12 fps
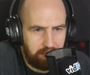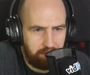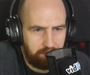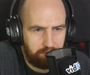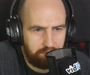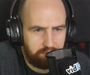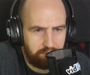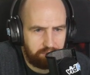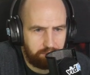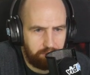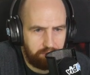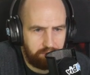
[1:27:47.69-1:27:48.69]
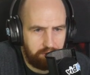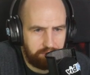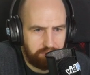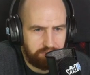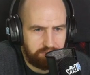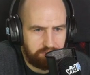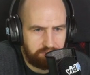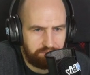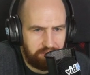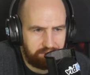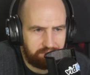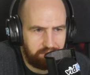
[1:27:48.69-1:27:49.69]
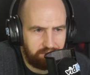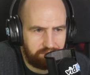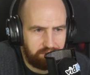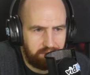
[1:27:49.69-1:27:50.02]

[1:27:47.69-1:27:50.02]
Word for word: How does someone grow just as fast as...